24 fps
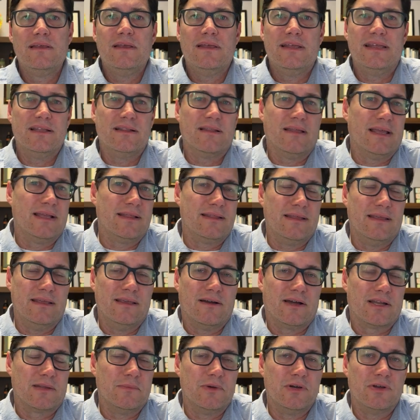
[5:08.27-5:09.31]
like the
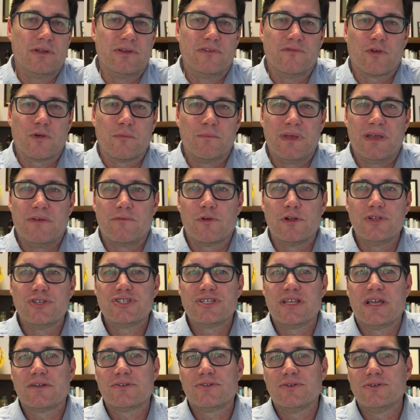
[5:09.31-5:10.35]
automotive or beverage
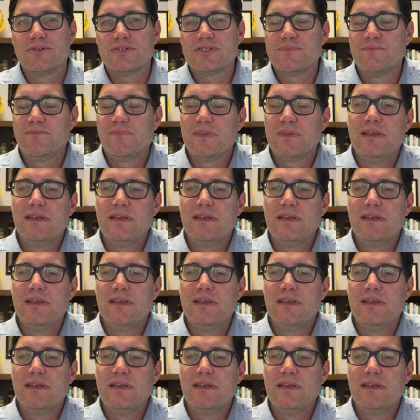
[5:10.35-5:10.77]
sectors.